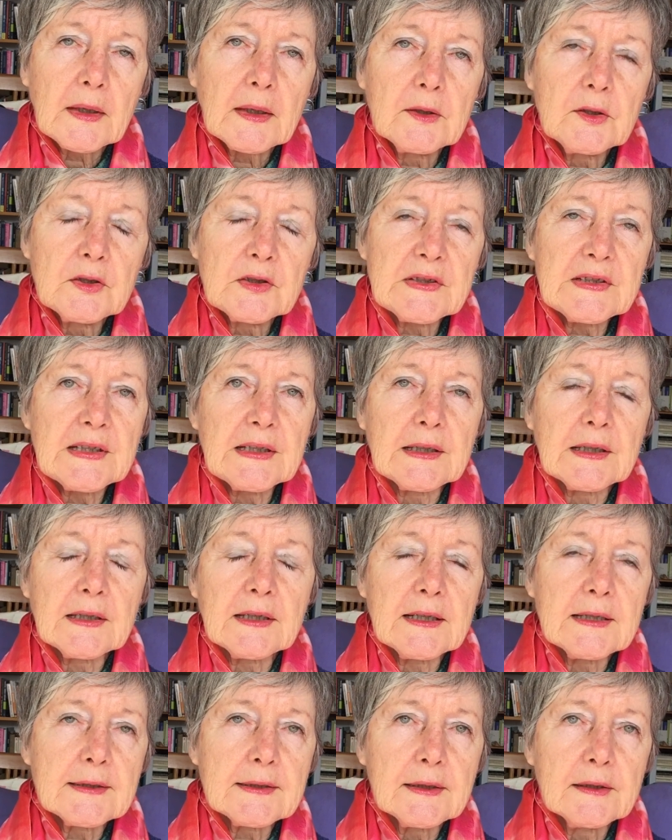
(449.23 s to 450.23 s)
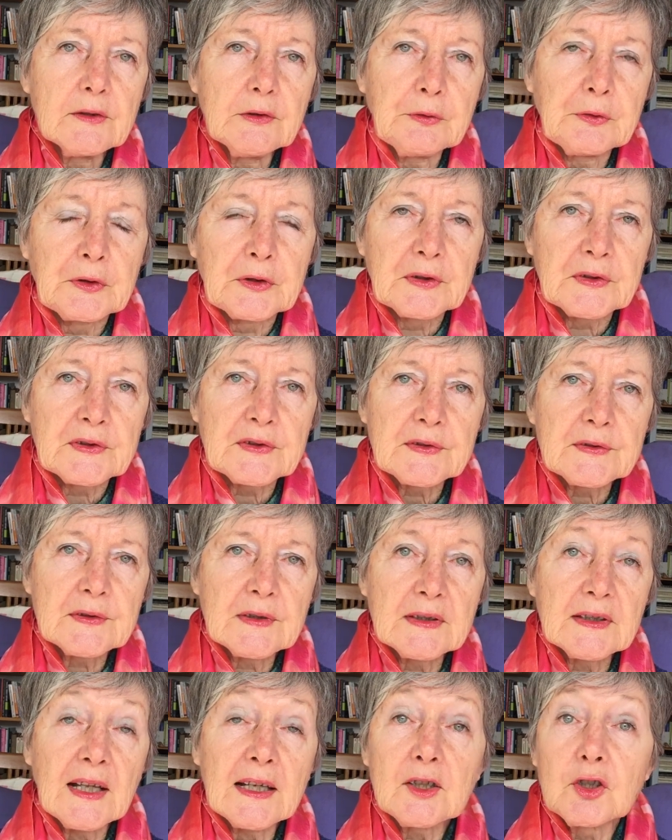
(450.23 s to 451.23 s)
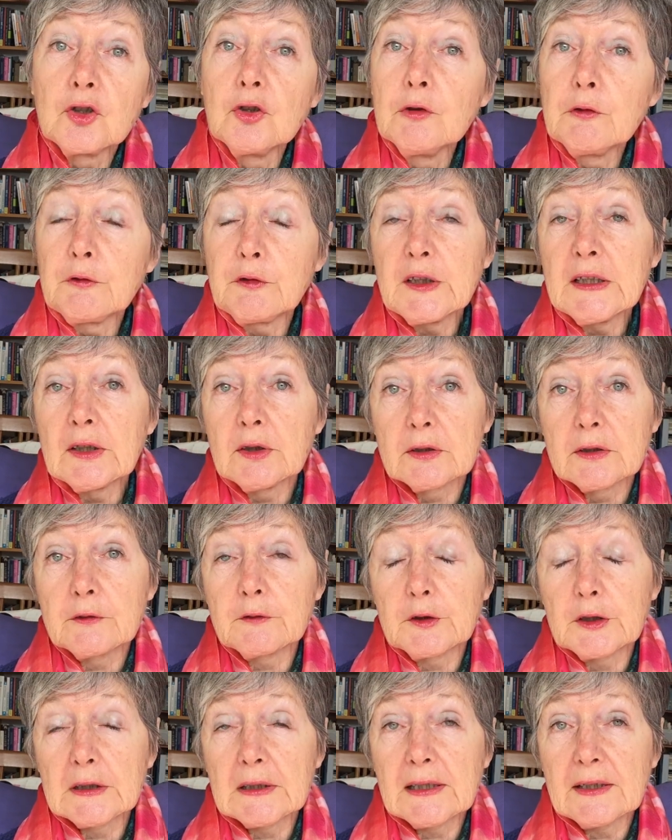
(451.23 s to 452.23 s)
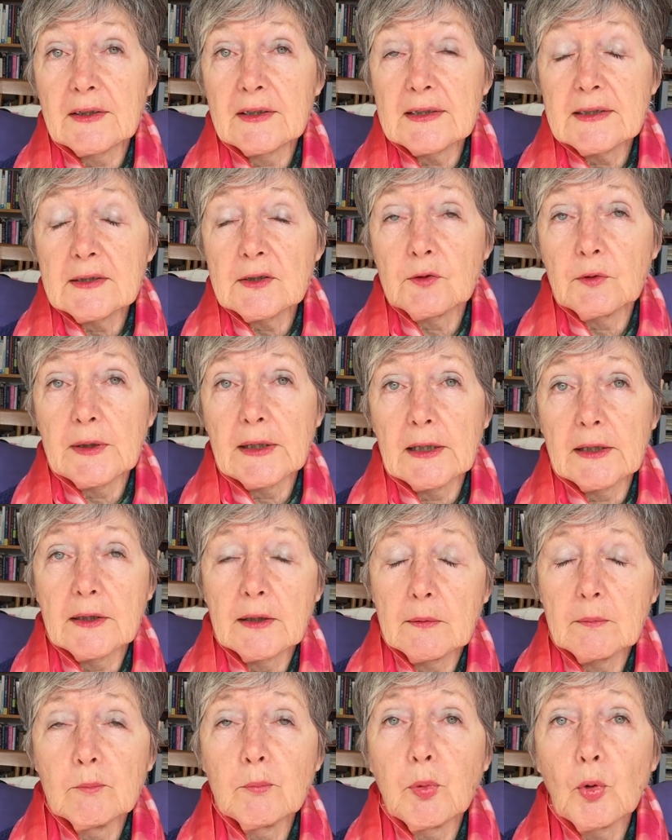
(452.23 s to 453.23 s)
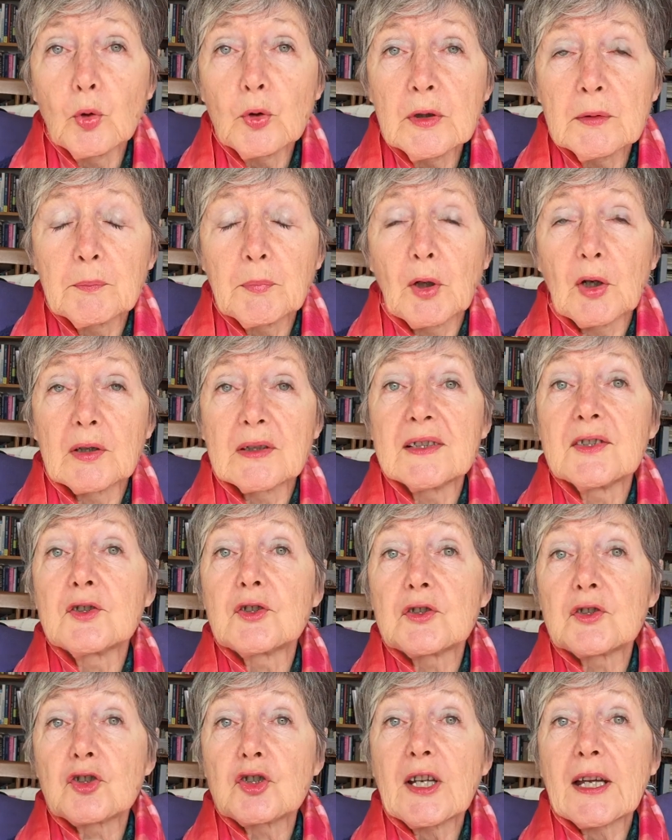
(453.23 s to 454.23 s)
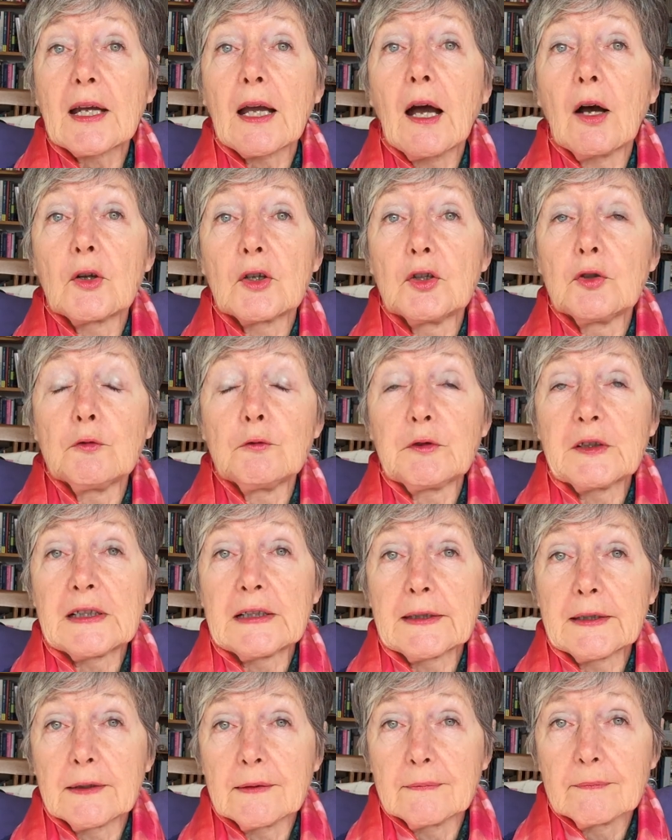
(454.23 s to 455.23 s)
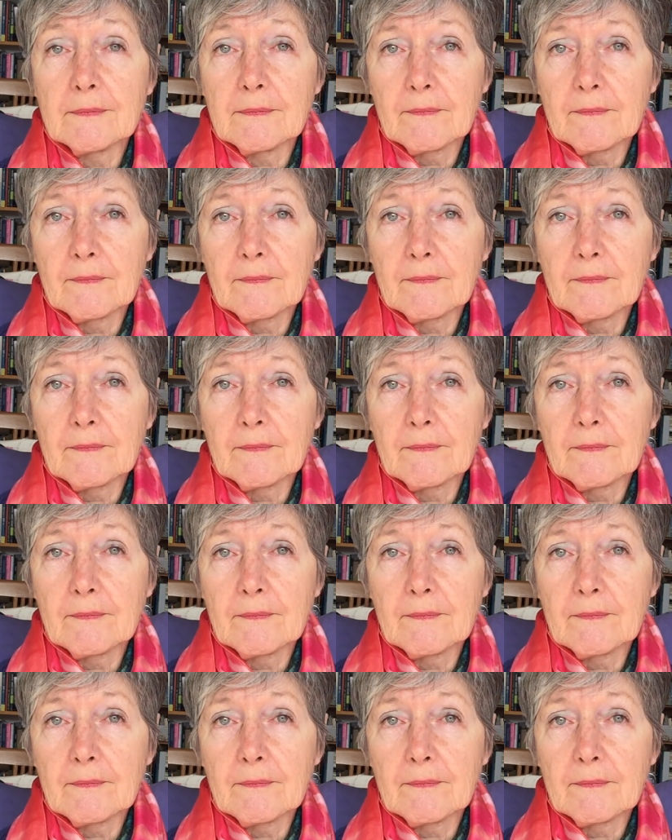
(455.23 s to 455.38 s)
Can you see that there's a difference and that you feel differently? This is really the important part, is to check how you're feeling.